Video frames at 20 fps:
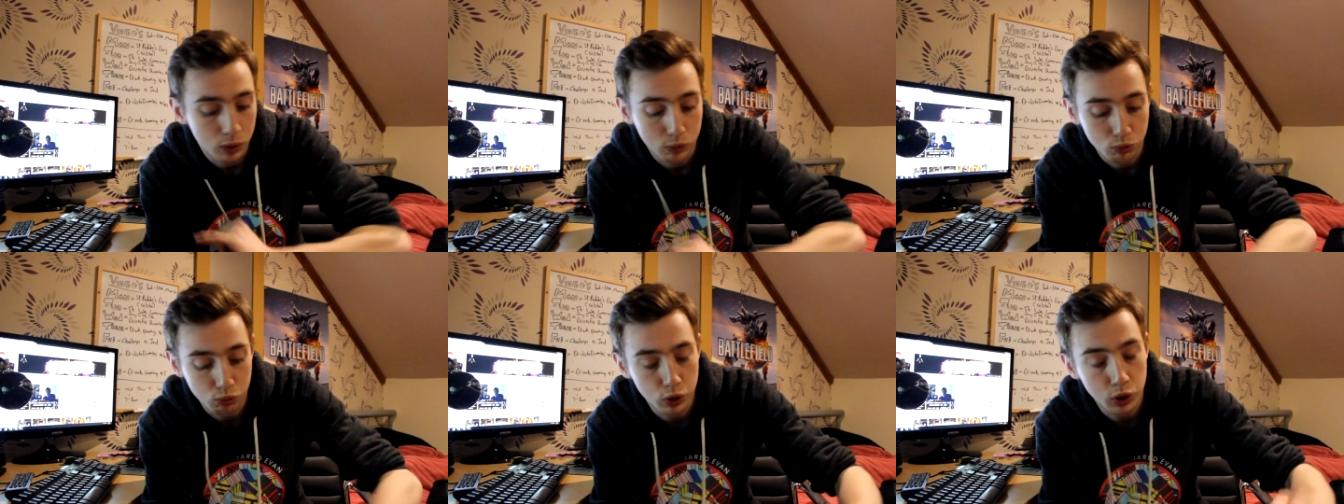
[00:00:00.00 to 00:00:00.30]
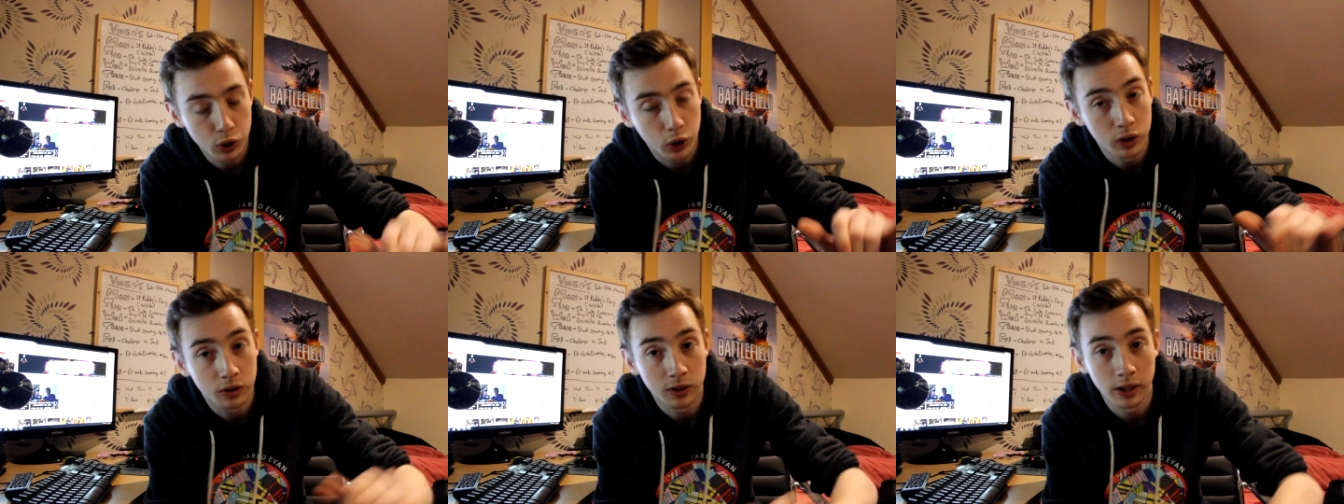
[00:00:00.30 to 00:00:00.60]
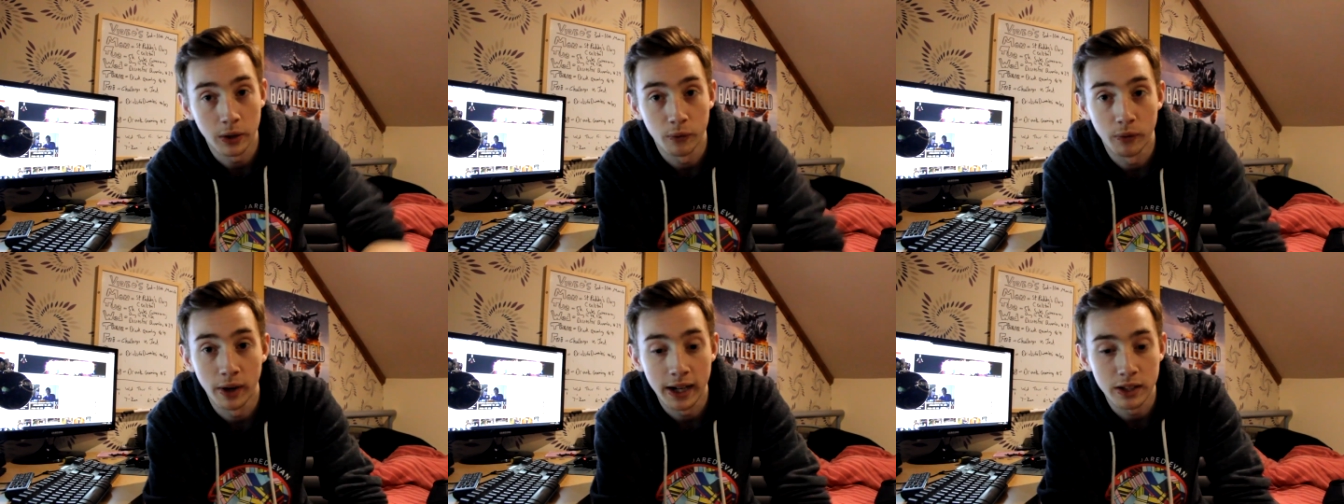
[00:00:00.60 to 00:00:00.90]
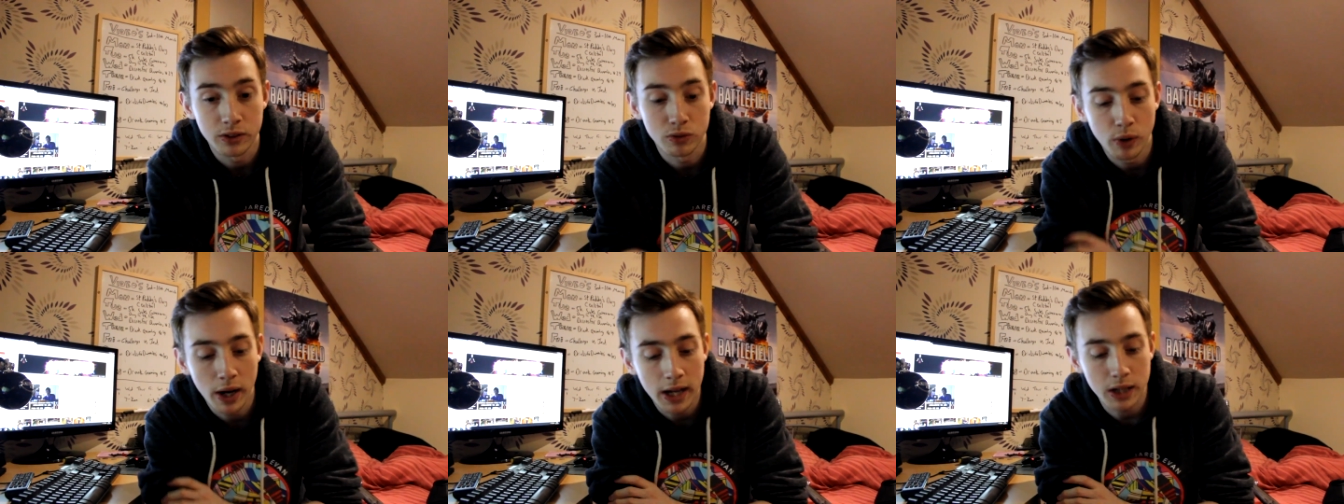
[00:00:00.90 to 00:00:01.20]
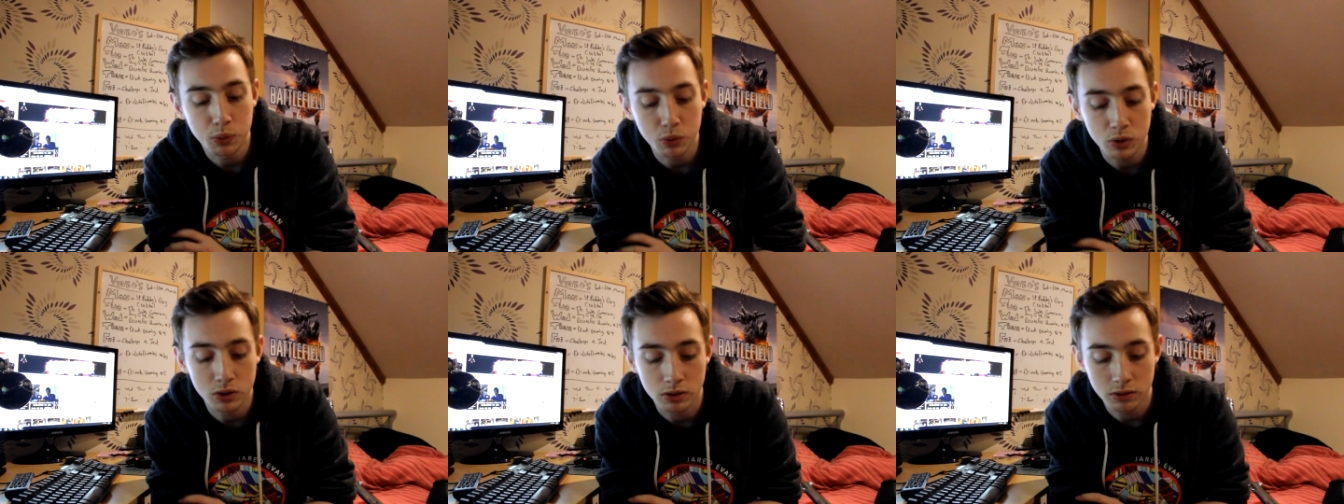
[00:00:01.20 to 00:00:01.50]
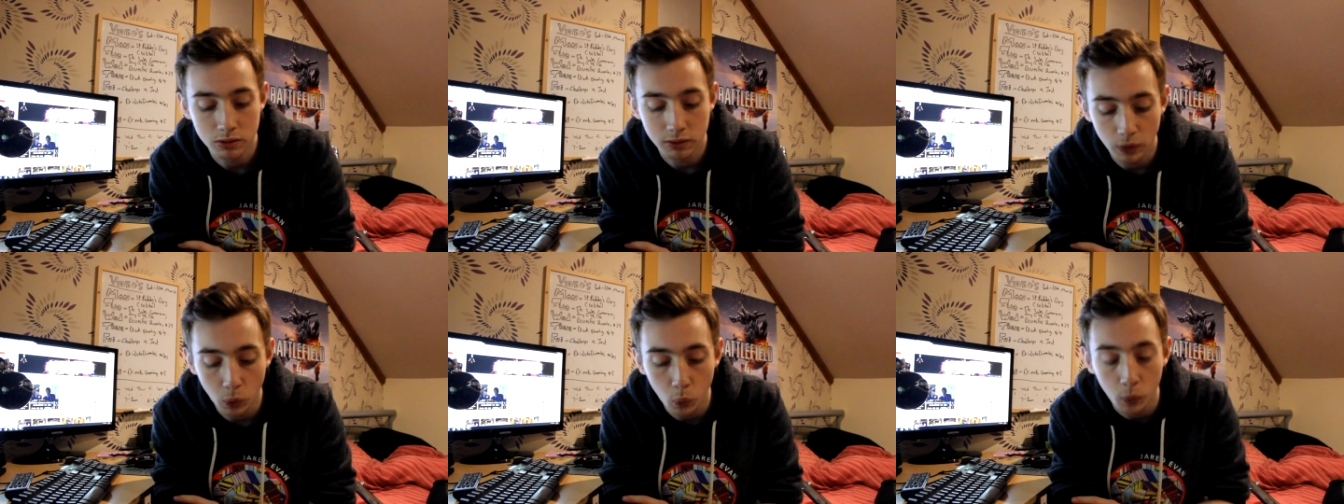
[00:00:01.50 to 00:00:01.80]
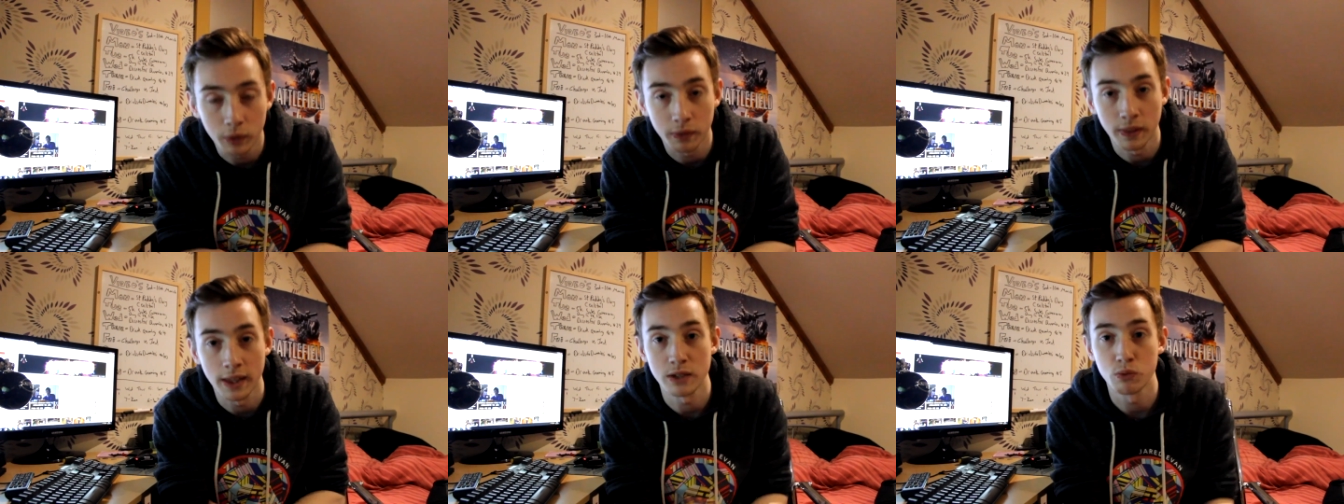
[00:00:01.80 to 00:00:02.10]
Really good day at Rezzed. Rezzed was
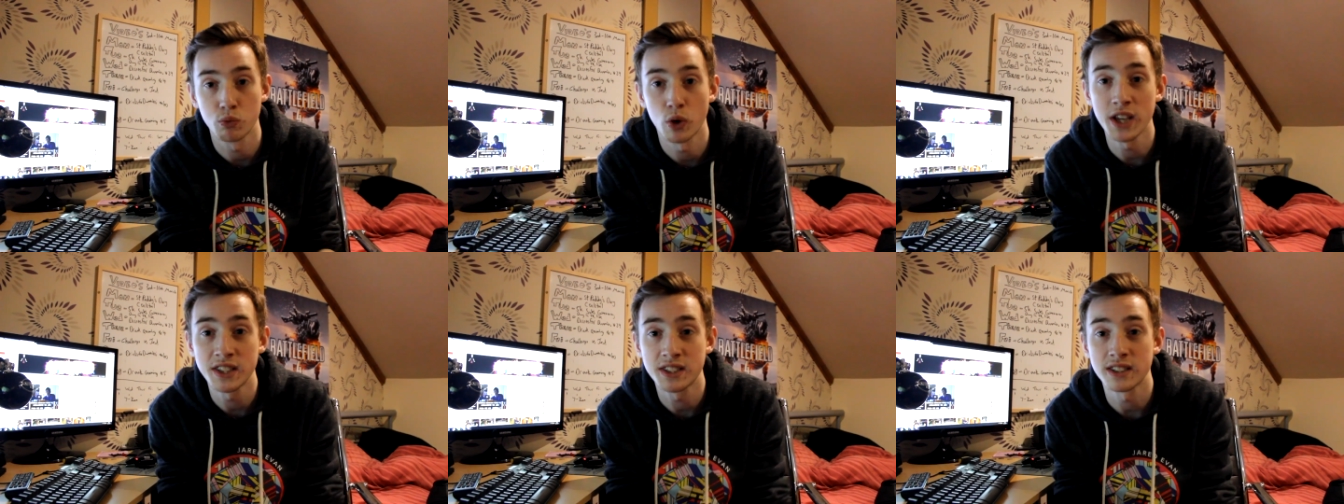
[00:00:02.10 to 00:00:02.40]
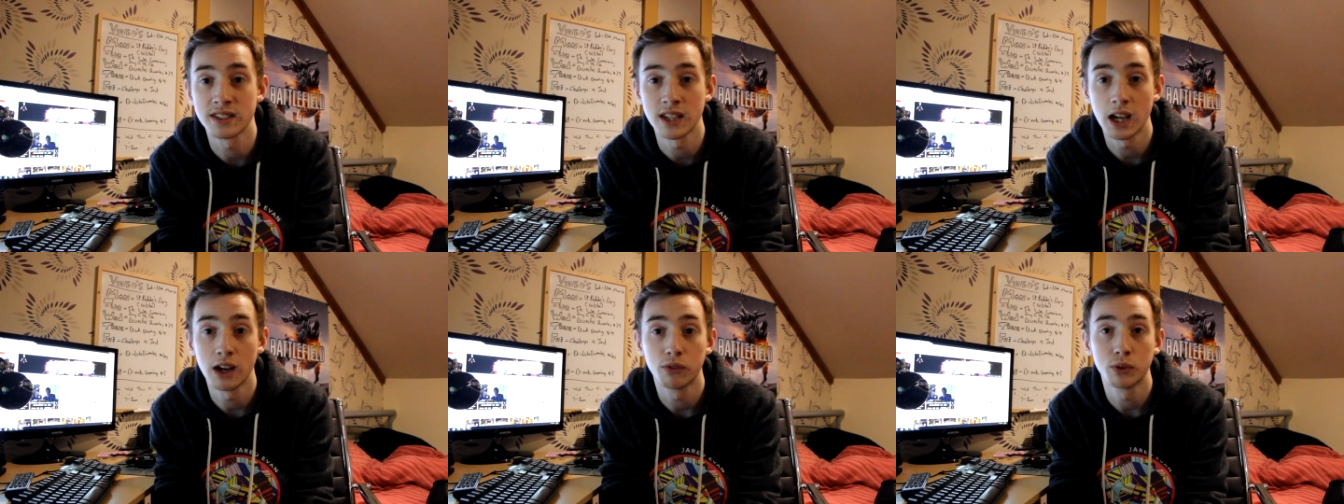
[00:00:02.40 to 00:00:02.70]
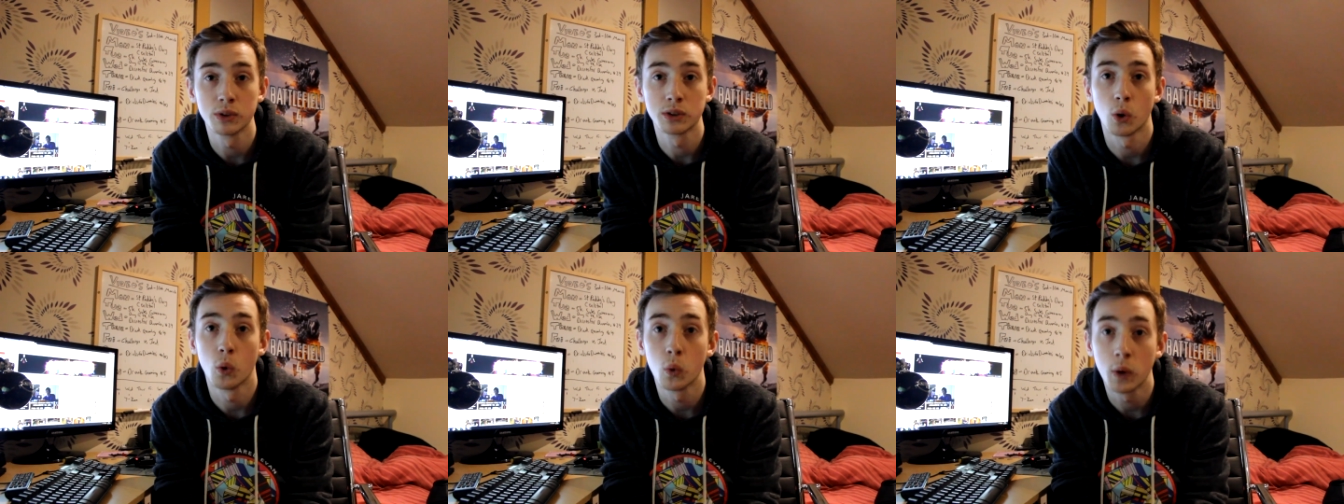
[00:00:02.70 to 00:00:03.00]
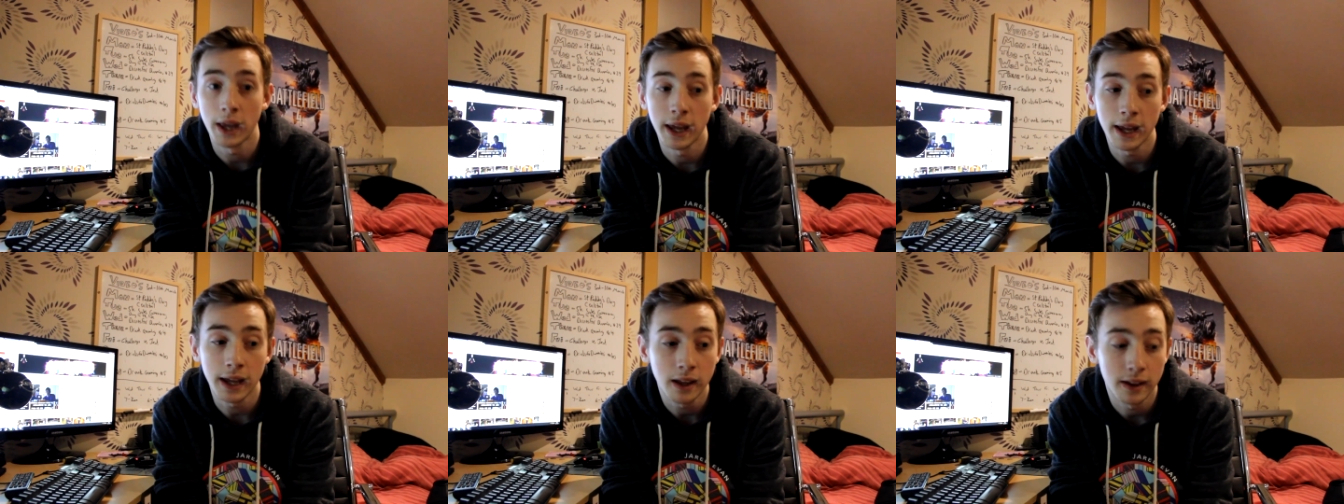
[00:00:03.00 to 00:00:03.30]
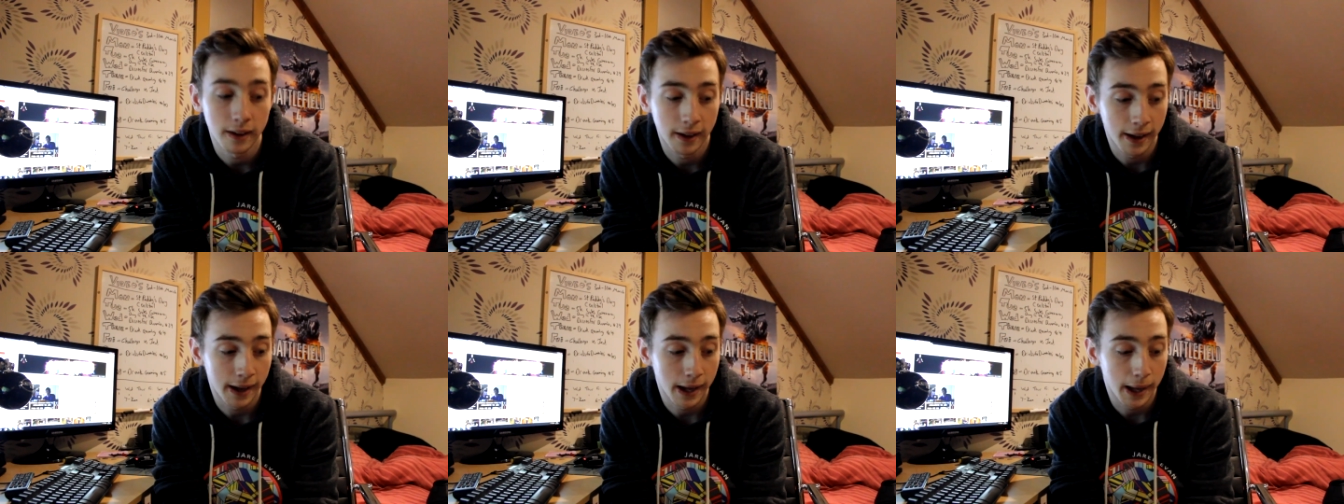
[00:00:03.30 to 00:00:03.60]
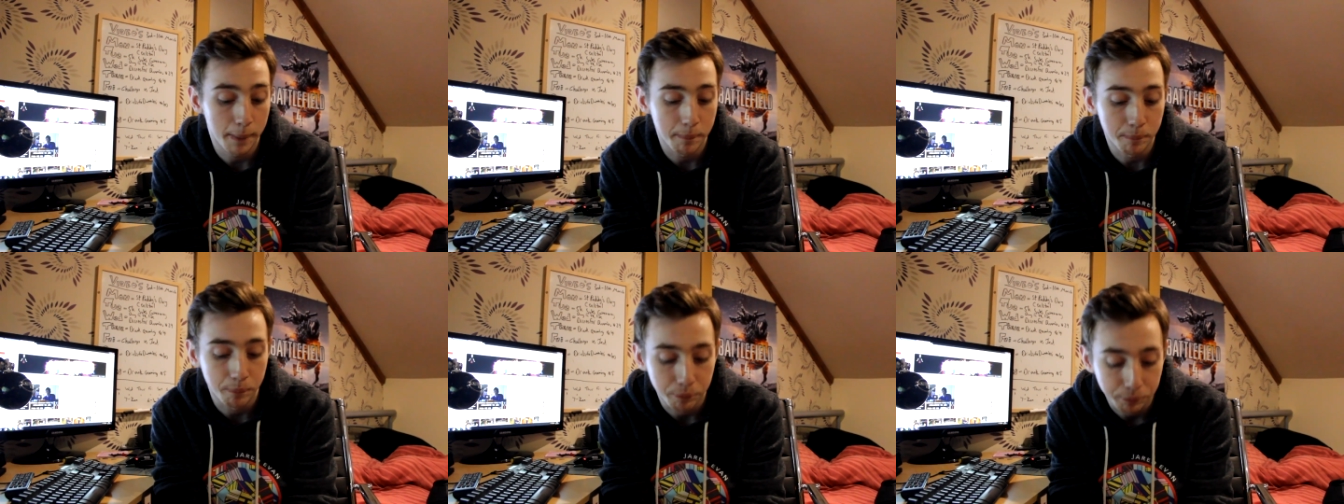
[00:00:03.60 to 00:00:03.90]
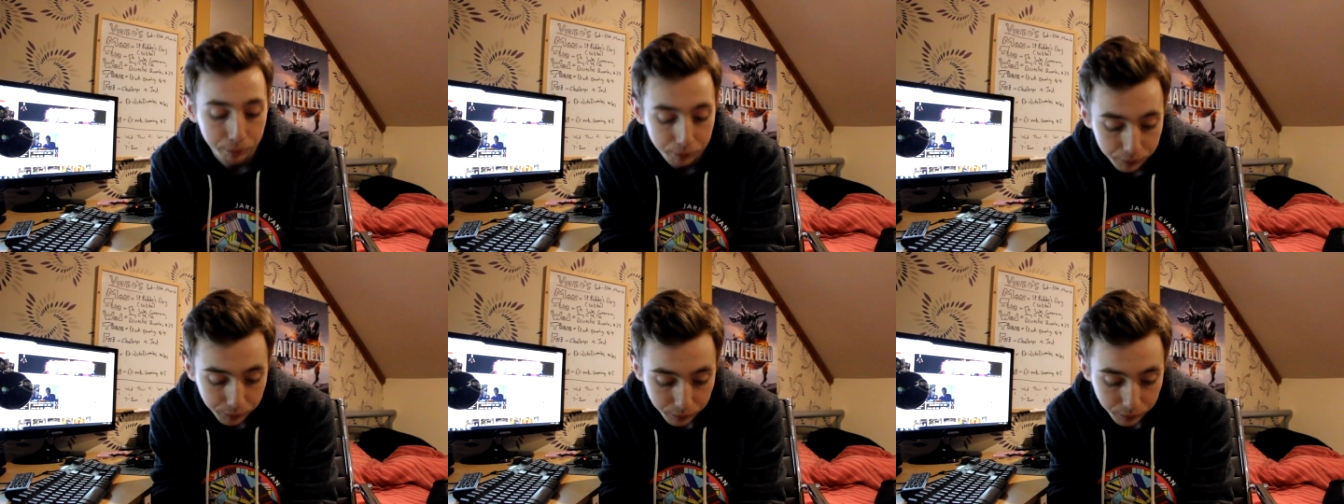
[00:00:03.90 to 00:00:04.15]
okay. Rezzed itself was okay. Um,